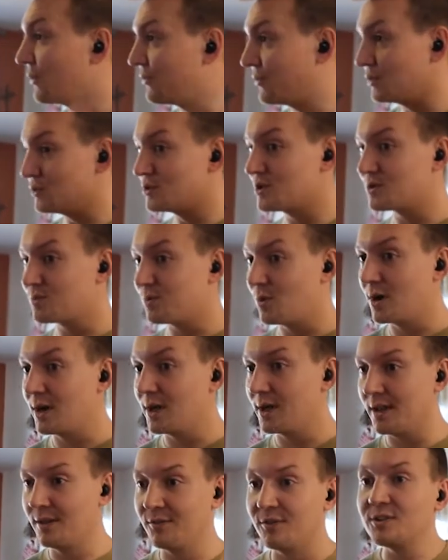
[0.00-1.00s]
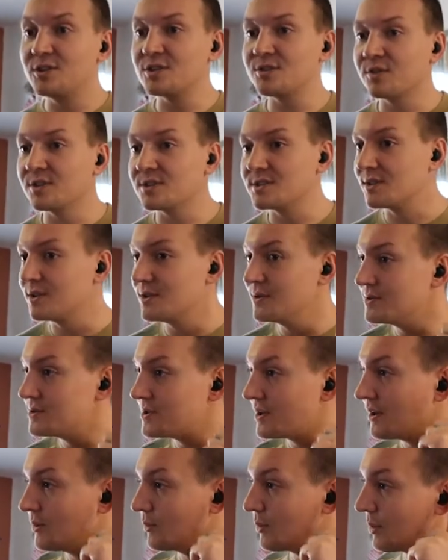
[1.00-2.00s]
if you just want to, if it just feels loose
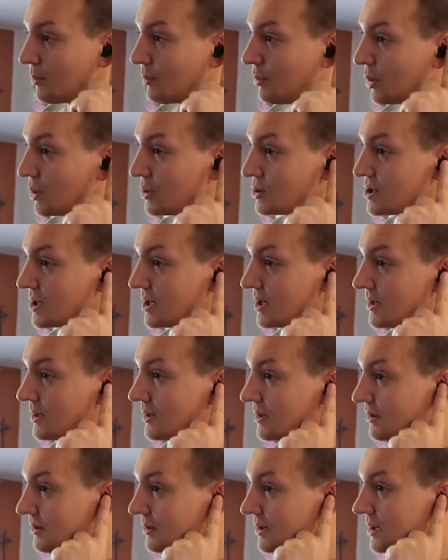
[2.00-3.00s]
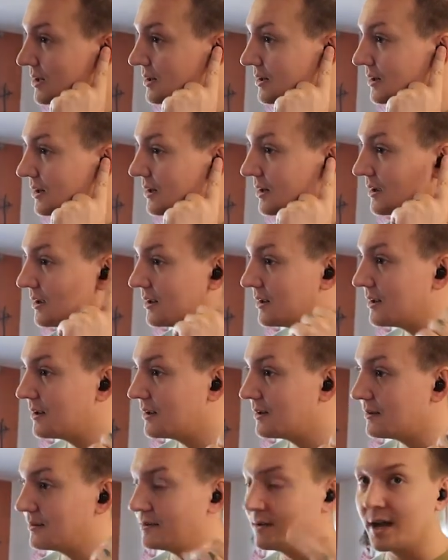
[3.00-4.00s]
and you want to push it into your ear,
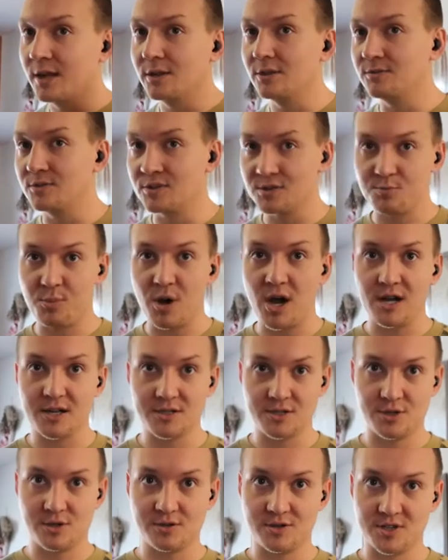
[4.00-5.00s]
now you've just paused your